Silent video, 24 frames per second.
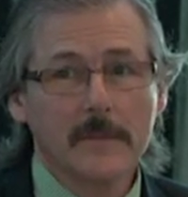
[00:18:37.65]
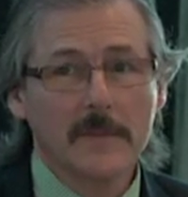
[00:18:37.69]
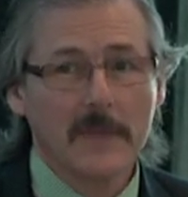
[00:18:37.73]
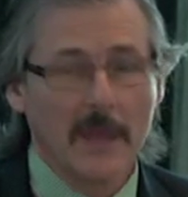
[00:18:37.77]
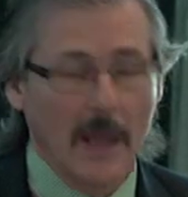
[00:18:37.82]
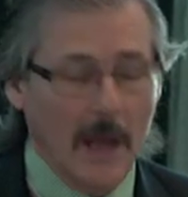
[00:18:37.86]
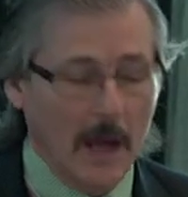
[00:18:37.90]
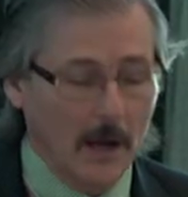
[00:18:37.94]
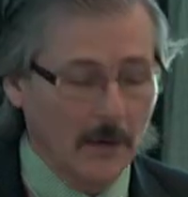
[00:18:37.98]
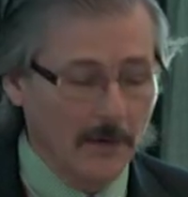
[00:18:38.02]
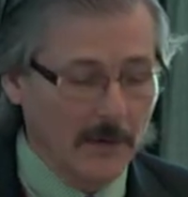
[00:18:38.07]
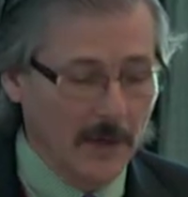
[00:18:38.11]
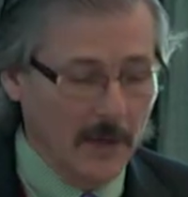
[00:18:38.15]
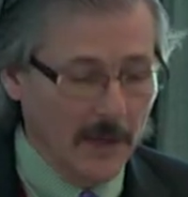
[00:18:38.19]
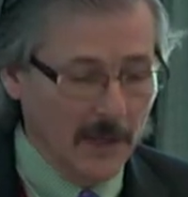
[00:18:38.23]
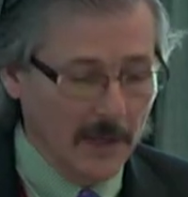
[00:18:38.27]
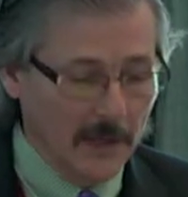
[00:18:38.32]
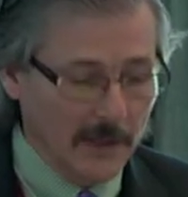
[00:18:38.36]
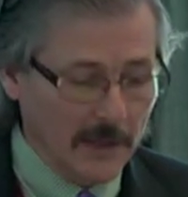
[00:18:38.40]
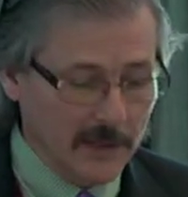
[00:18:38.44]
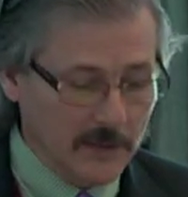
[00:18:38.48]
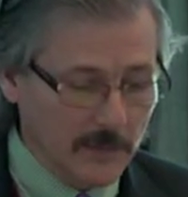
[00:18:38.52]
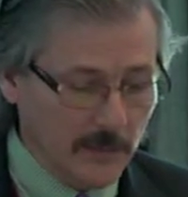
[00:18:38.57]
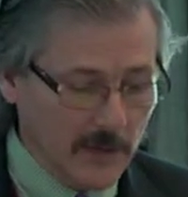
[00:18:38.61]
Now,
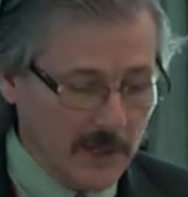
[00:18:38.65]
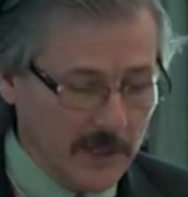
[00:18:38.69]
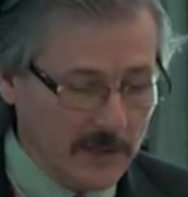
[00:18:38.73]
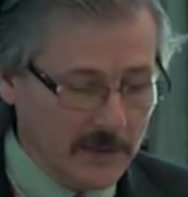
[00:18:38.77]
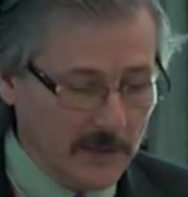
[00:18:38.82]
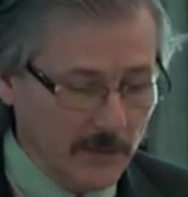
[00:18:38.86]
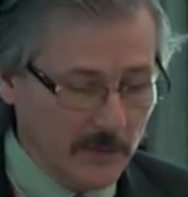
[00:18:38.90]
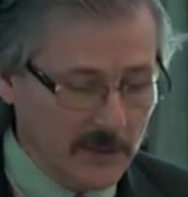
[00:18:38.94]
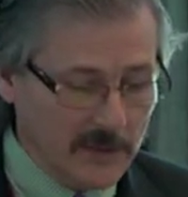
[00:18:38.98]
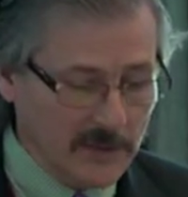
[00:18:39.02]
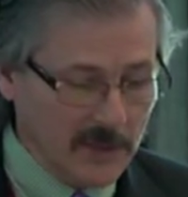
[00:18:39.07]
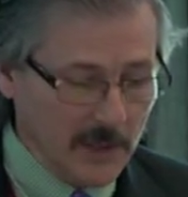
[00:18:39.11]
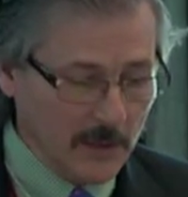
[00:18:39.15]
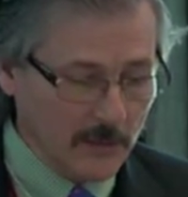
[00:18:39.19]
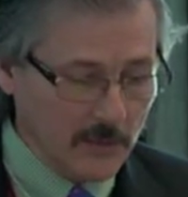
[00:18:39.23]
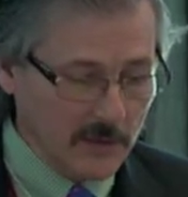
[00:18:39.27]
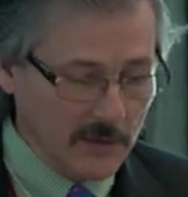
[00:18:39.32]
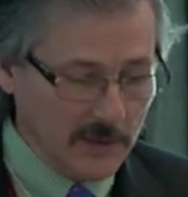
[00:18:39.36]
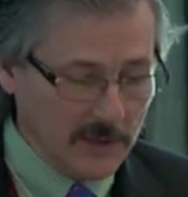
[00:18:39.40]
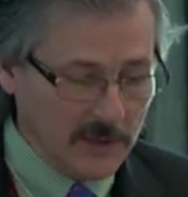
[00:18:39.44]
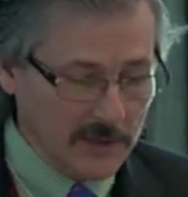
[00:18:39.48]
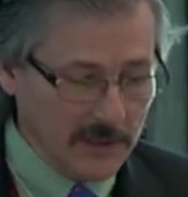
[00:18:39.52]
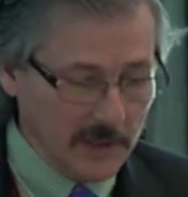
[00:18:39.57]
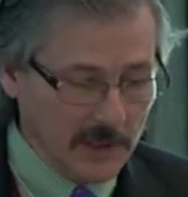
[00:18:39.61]
let's make some
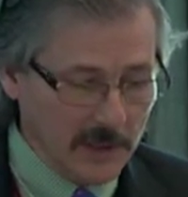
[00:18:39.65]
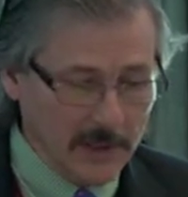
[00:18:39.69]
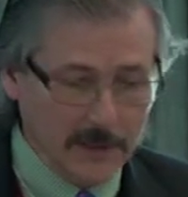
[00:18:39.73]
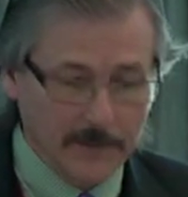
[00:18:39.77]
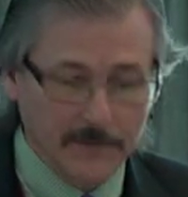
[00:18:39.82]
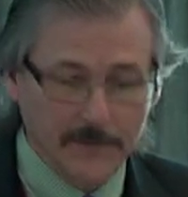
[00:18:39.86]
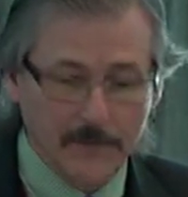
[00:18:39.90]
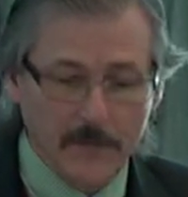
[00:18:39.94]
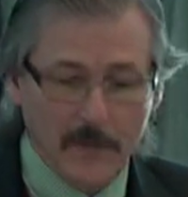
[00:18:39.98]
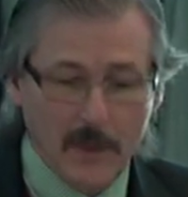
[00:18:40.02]
assumptions again.